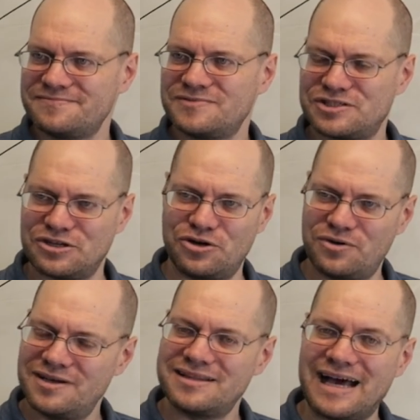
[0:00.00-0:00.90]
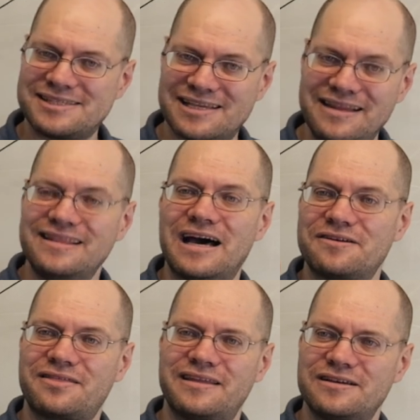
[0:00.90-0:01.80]
So that's
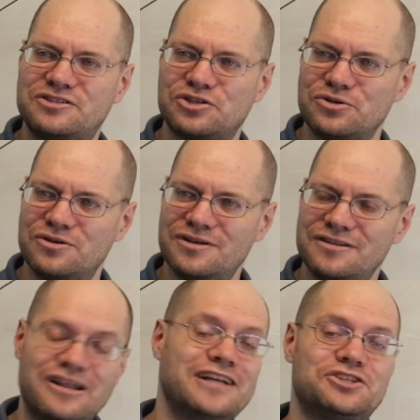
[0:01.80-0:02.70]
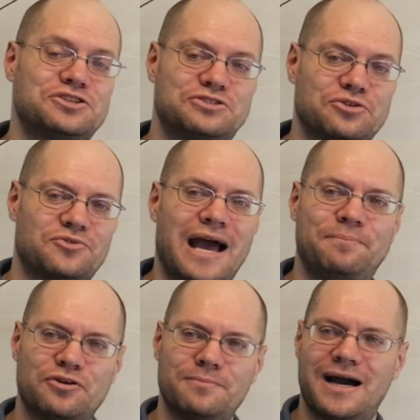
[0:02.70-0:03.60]
another thing to not just to
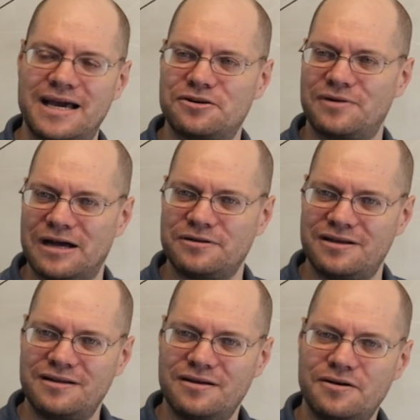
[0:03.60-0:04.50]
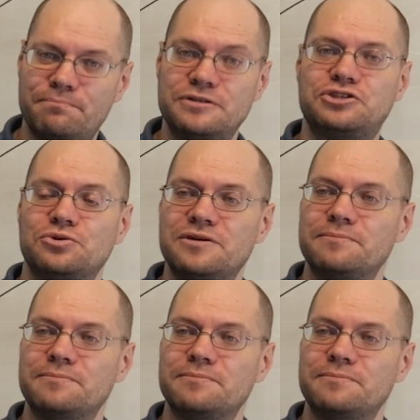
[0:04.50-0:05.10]
wrap your mind around it, but to